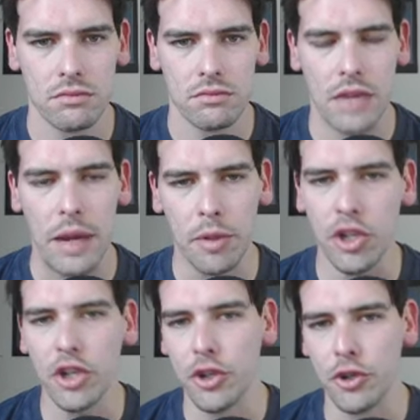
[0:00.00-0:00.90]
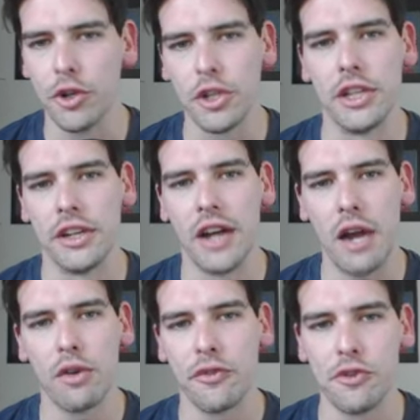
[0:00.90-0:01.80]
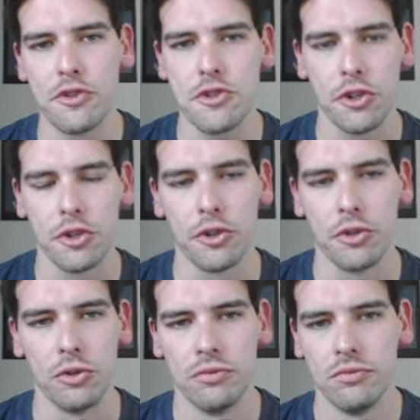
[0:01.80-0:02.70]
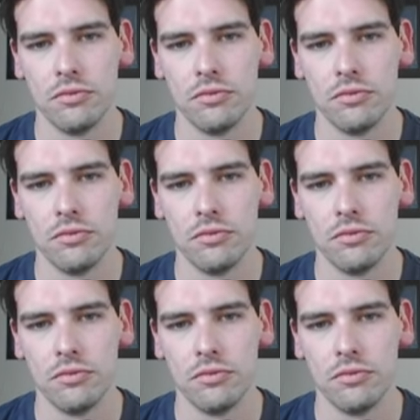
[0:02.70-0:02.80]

I'm not gonna Google it. I refuse to Google.